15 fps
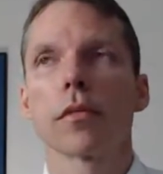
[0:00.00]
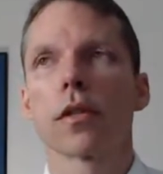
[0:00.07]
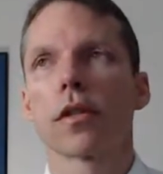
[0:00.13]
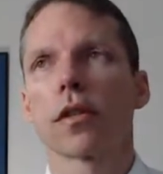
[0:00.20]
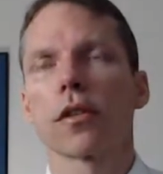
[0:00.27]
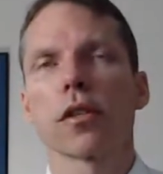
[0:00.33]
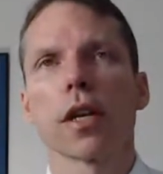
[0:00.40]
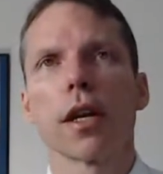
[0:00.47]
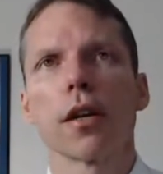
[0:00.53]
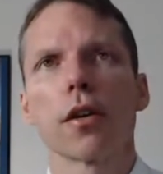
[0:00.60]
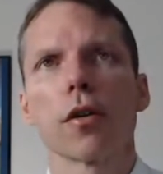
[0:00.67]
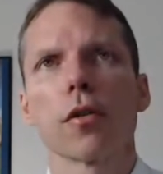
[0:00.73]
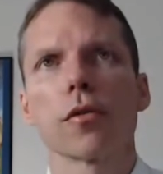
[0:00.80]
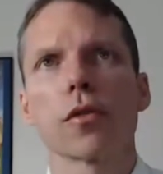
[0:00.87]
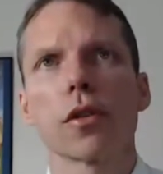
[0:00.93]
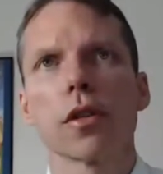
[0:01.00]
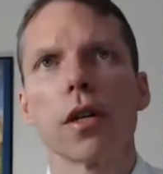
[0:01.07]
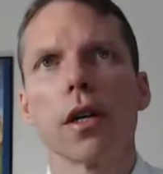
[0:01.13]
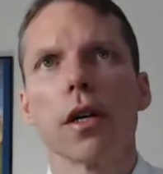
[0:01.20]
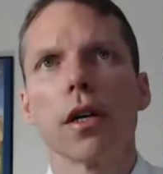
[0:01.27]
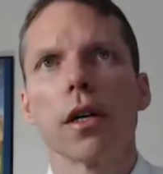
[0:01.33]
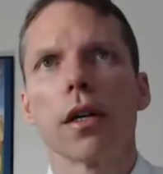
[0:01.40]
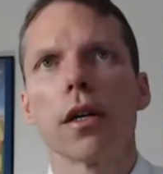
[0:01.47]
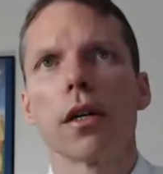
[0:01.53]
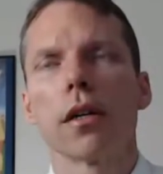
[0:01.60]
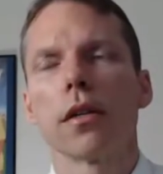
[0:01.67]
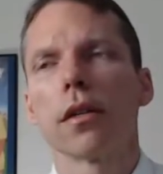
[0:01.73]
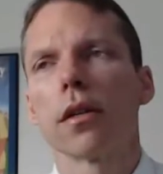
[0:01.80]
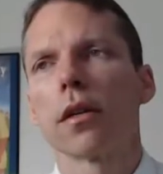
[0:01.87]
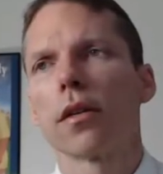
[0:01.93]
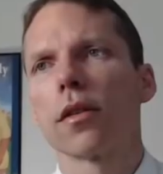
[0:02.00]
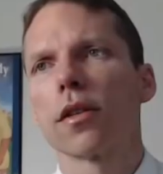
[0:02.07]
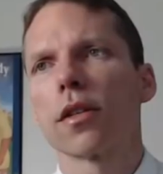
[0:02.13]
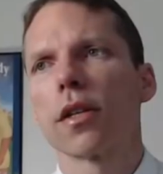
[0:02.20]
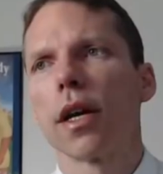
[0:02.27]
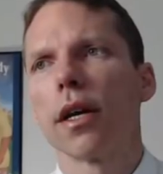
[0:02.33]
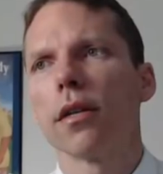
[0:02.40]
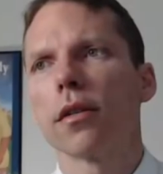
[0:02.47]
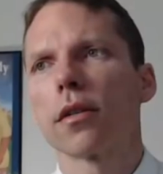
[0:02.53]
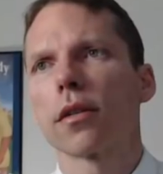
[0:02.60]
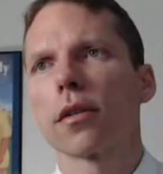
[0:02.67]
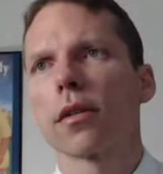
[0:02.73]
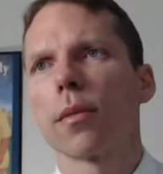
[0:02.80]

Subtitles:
as the saying goes in the States.